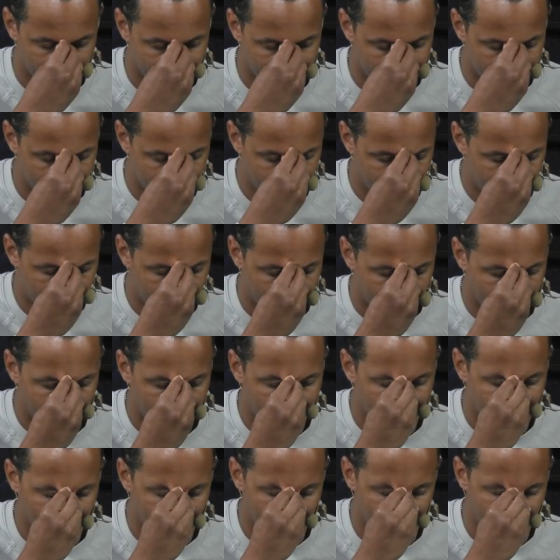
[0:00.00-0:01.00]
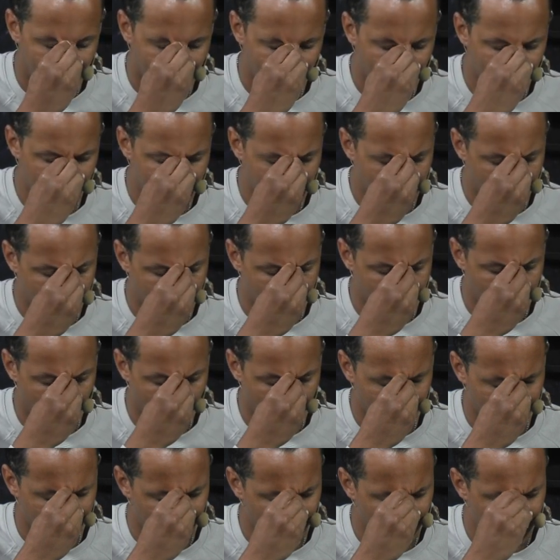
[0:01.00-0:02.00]
great. And how
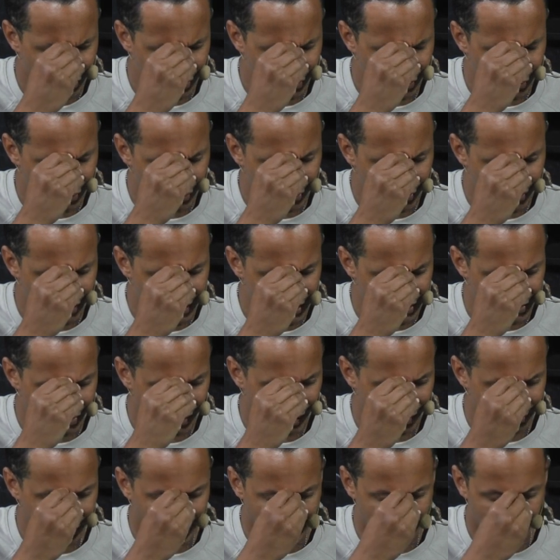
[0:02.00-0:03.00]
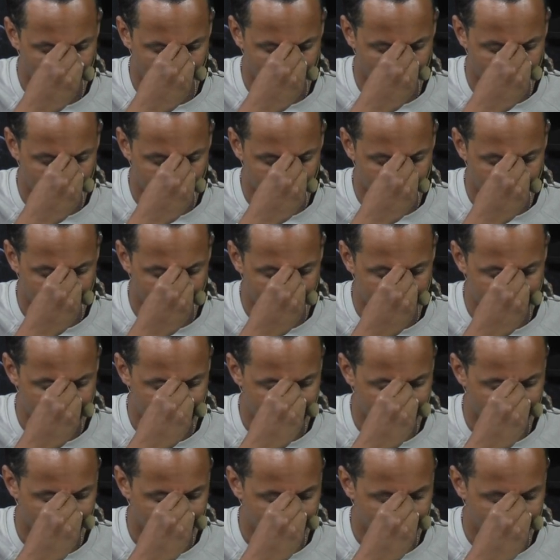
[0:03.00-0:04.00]
important would you describe the locker room
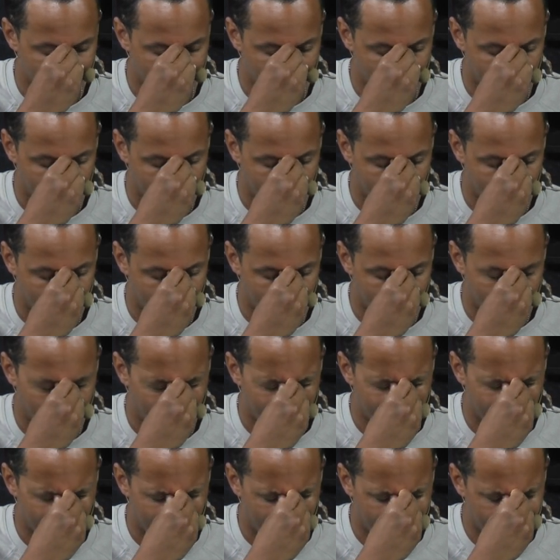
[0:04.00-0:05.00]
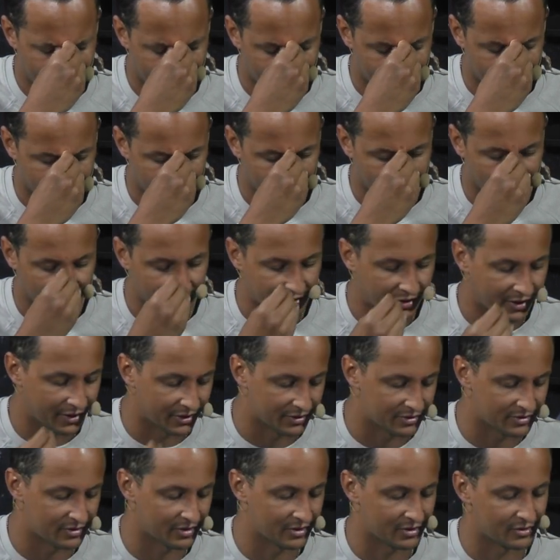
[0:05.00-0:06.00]
chemistry? I get the feeling
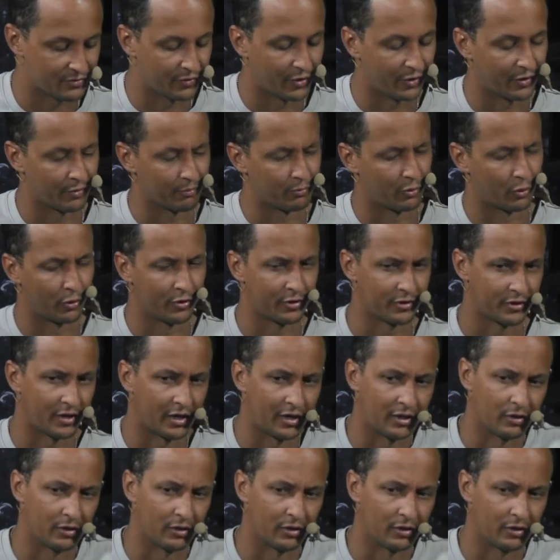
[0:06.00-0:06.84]
that it's very important.